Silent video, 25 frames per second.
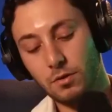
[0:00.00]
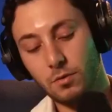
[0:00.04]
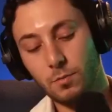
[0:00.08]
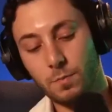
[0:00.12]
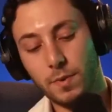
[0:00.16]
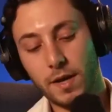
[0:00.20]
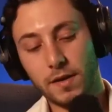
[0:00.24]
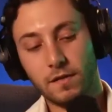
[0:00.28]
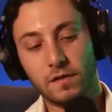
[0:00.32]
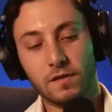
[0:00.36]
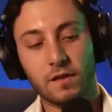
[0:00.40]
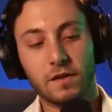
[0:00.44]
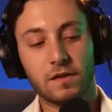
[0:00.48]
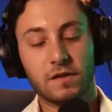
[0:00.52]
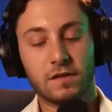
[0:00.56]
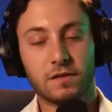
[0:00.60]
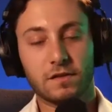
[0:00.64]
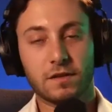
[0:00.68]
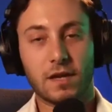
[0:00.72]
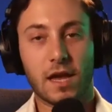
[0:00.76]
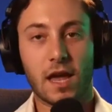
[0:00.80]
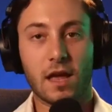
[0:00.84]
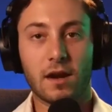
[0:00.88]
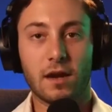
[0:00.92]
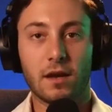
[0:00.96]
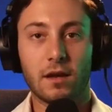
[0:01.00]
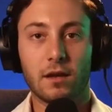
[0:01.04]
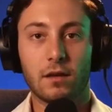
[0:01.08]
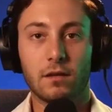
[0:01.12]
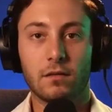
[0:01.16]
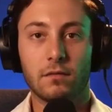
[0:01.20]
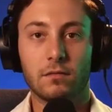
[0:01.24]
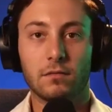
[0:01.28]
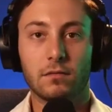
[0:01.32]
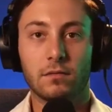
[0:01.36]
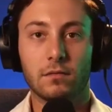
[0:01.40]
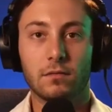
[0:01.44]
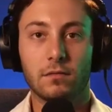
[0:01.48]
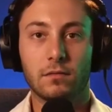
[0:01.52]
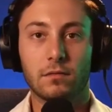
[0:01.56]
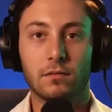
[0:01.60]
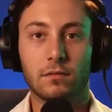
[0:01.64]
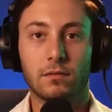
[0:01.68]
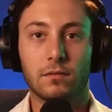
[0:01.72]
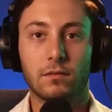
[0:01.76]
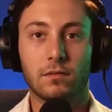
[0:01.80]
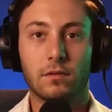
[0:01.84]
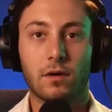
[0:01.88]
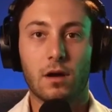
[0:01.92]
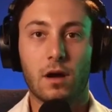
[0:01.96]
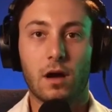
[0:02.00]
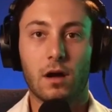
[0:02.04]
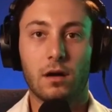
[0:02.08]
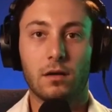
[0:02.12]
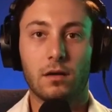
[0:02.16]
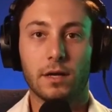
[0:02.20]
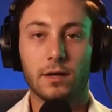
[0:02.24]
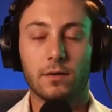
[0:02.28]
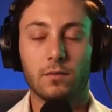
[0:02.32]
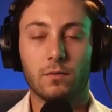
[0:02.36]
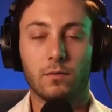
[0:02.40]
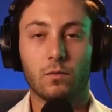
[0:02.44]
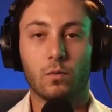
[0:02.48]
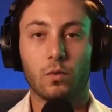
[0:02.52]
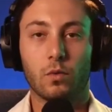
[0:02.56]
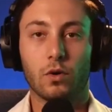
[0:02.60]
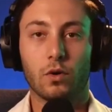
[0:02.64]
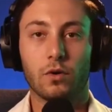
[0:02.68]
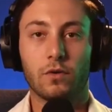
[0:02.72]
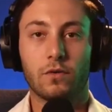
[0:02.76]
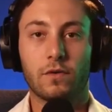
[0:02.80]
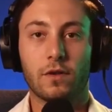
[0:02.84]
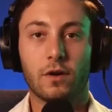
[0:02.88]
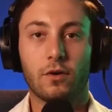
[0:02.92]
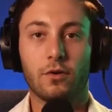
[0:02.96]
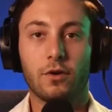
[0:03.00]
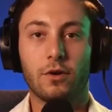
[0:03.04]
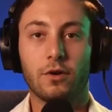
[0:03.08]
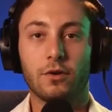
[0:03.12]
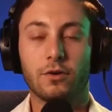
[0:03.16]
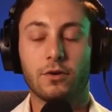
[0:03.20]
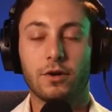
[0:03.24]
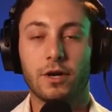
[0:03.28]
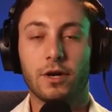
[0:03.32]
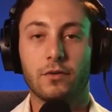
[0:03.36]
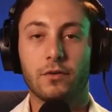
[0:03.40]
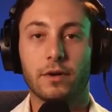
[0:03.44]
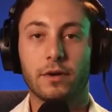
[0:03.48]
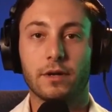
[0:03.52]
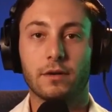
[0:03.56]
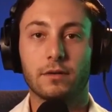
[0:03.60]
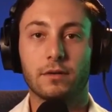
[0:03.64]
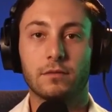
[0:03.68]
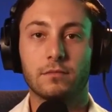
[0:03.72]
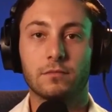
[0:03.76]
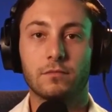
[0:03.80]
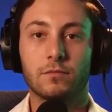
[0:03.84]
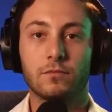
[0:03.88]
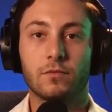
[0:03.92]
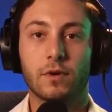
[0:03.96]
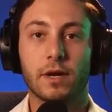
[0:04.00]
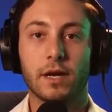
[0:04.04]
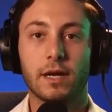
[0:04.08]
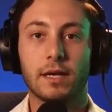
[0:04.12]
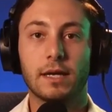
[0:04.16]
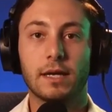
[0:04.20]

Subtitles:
basically scanning like words that you're hearing, right?